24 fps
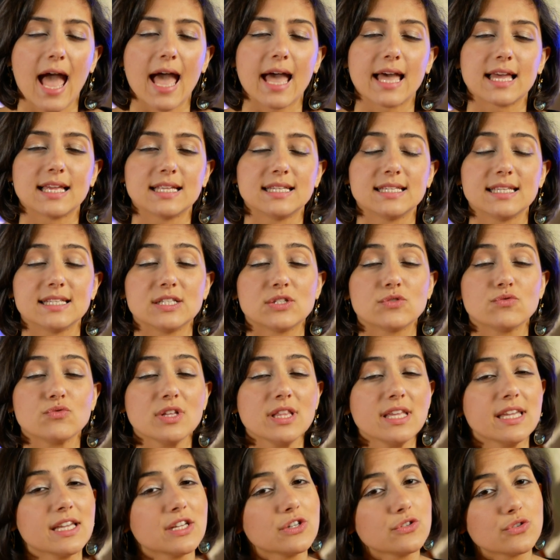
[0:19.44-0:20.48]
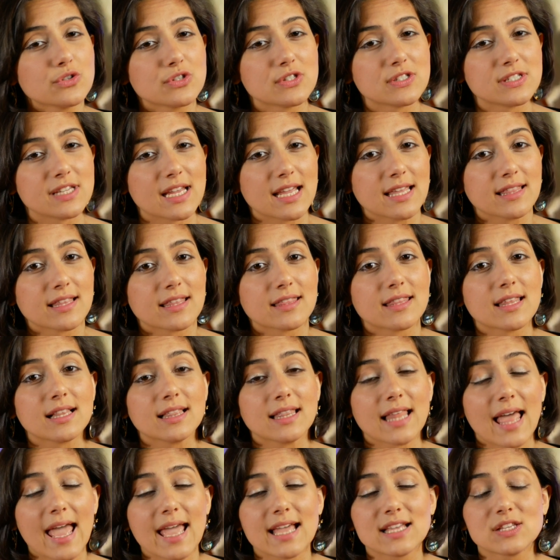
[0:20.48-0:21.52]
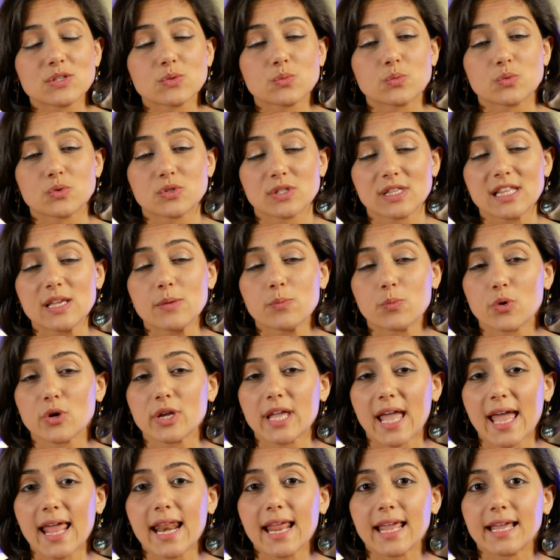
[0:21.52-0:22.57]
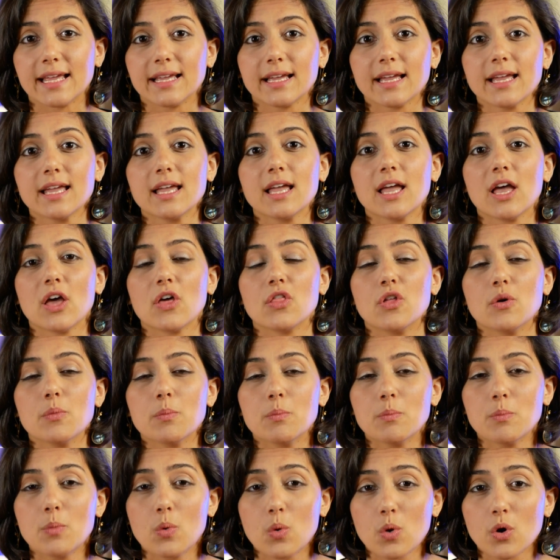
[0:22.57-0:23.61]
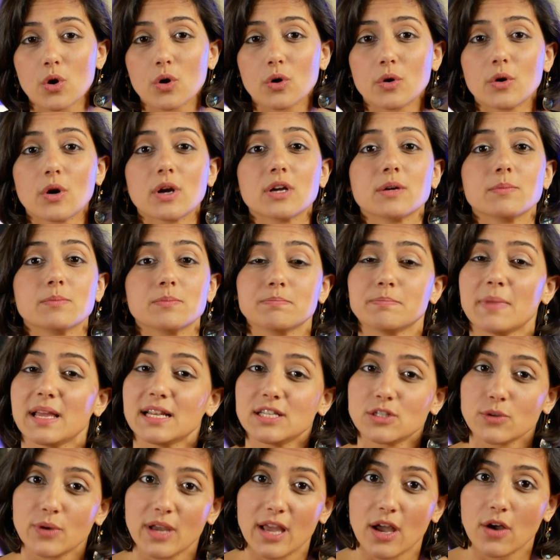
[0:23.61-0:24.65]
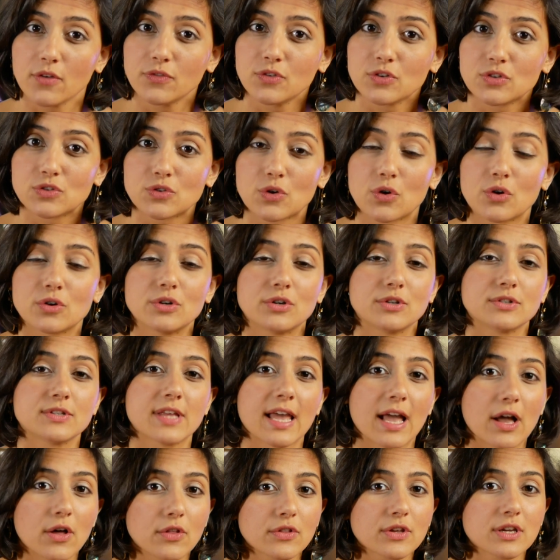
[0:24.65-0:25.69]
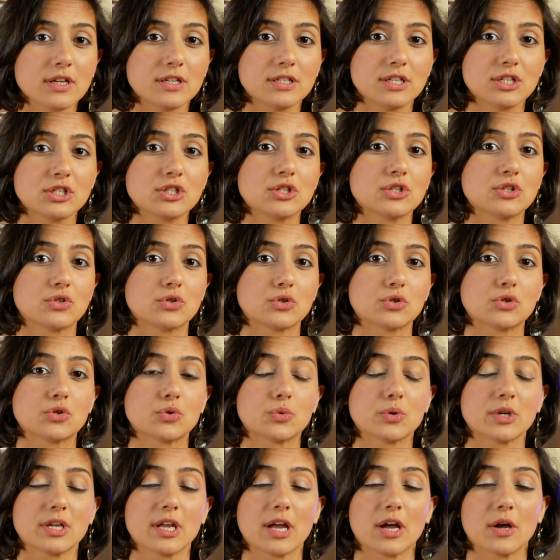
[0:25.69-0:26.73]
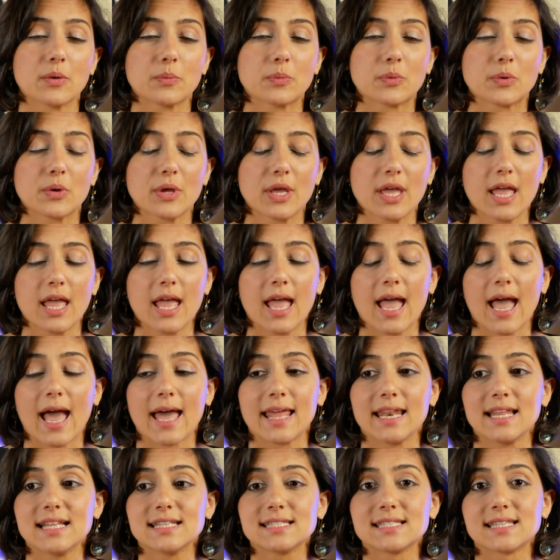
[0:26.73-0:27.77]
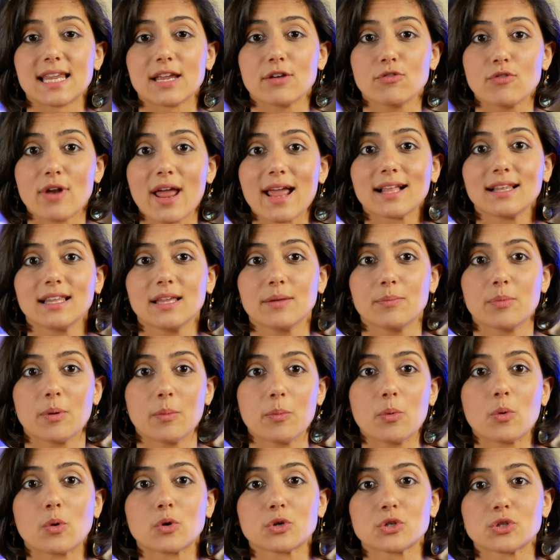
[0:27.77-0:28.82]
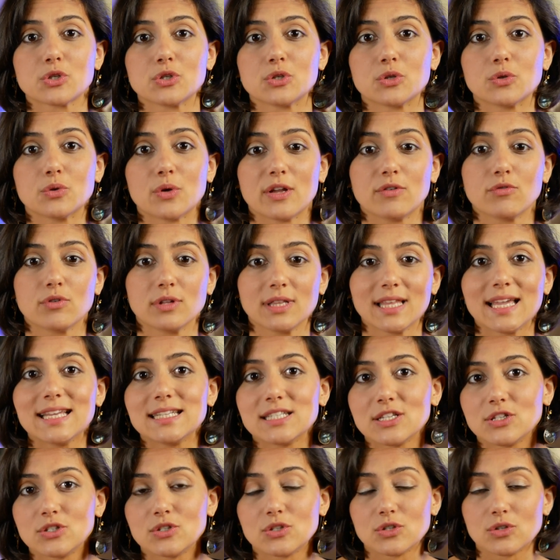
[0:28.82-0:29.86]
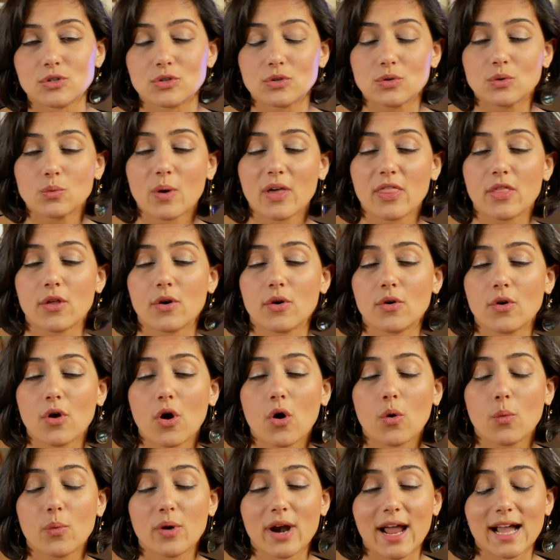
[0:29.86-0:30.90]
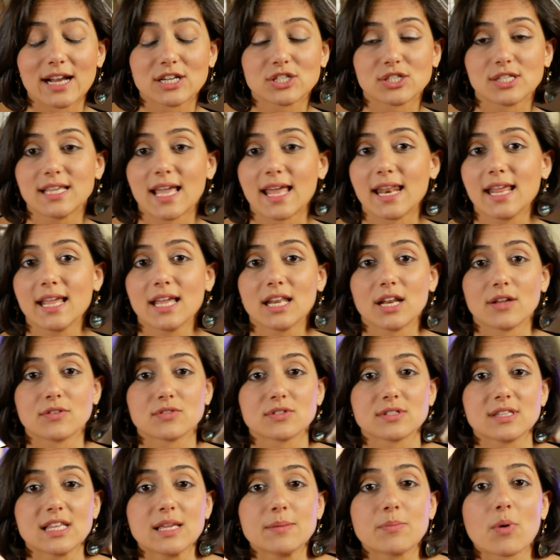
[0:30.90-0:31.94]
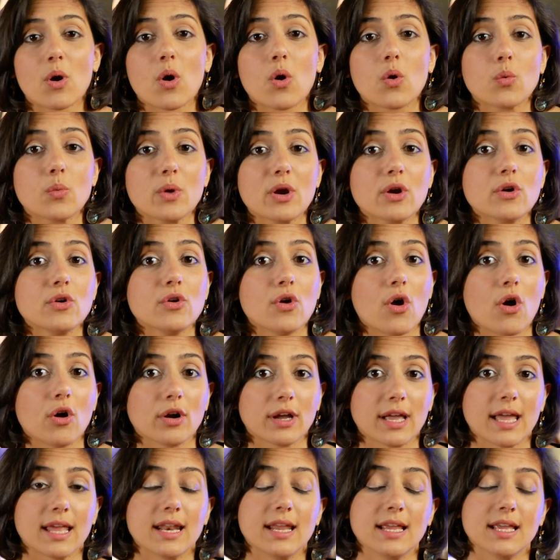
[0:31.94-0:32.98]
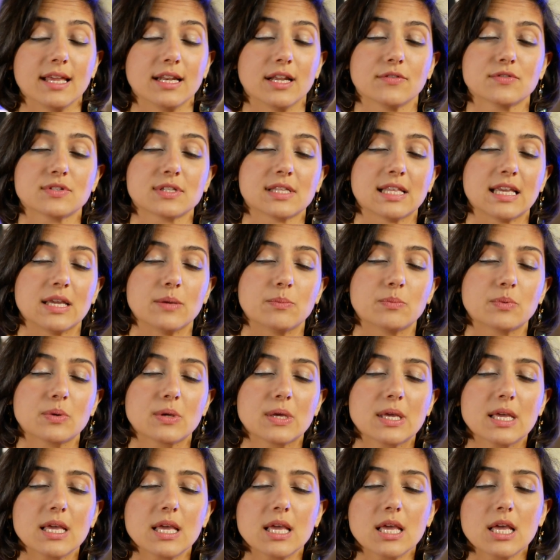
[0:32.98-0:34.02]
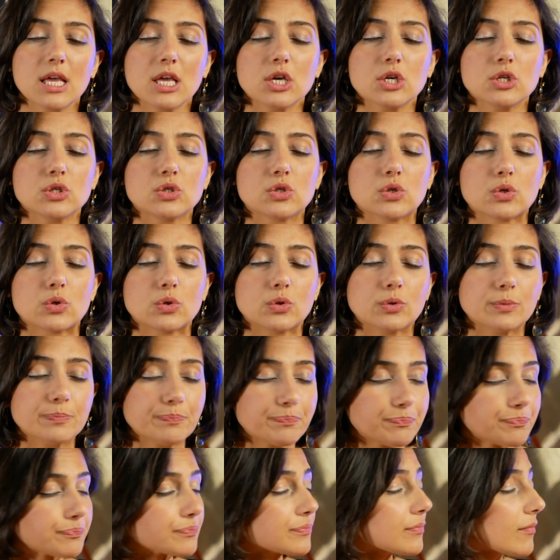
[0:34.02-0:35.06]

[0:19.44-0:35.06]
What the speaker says: and it's really interesting that the less sleep we're getting, the more mental health disorders, health conditions are showing up. And it's directly proportional and related to whether or not we're actually getting enough sleep or we're not getting enough sleep. So